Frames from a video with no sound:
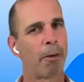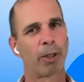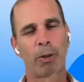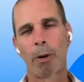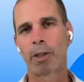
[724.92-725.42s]

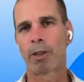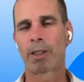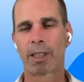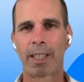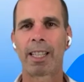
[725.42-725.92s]
it's always
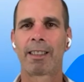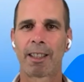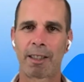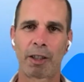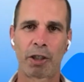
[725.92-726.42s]
good to see
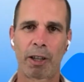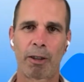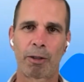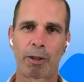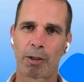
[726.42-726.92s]
existing
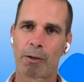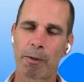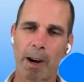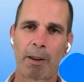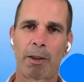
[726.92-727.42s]
shareholders
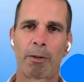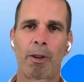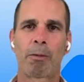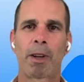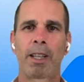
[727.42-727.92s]
follow their
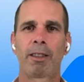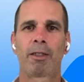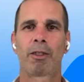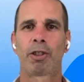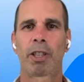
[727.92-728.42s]
own money
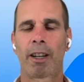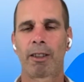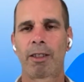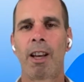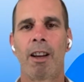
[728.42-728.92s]
into their
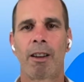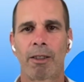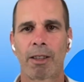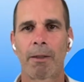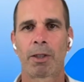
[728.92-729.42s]
shares
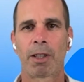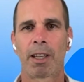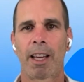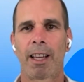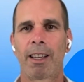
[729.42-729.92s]
because obviously
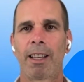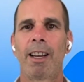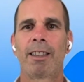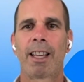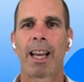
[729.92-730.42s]
they
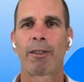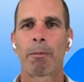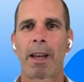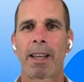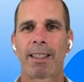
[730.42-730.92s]
have the
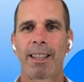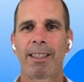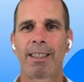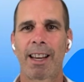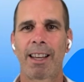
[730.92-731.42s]
best
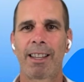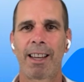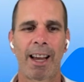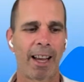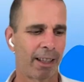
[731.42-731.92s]

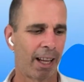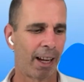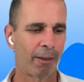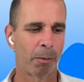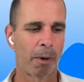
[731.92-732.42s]
insight and they
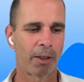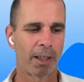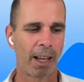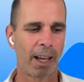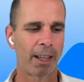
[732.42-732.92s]
have the most
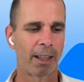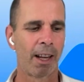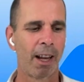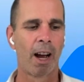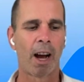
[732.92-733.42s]
to gain.
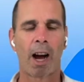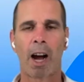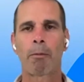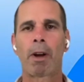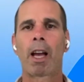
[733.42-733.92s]
Um,